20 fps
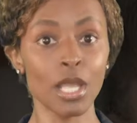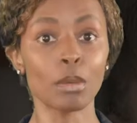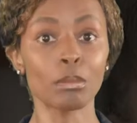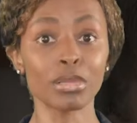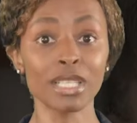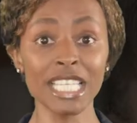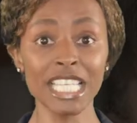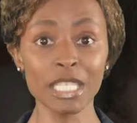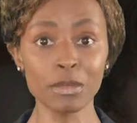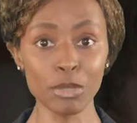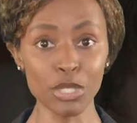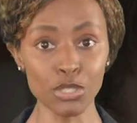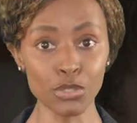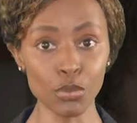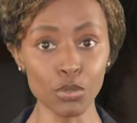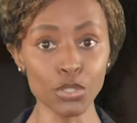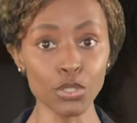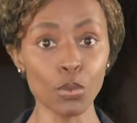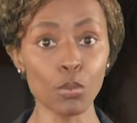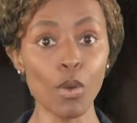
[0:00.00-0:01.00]
Please be
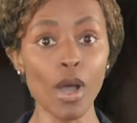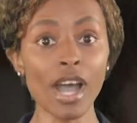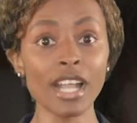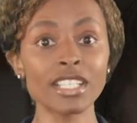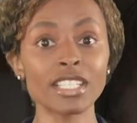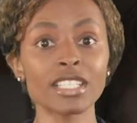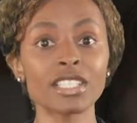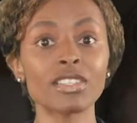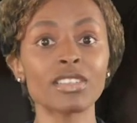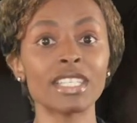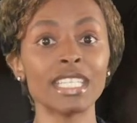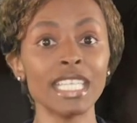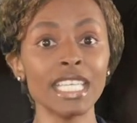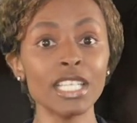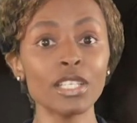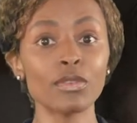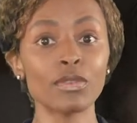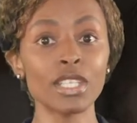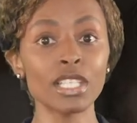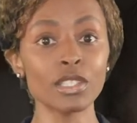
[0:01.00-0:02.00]
sure to watch until the end
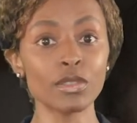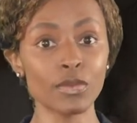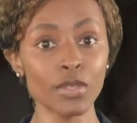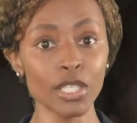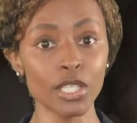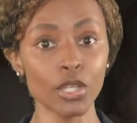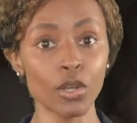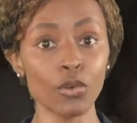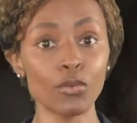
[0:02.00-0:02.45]
of this video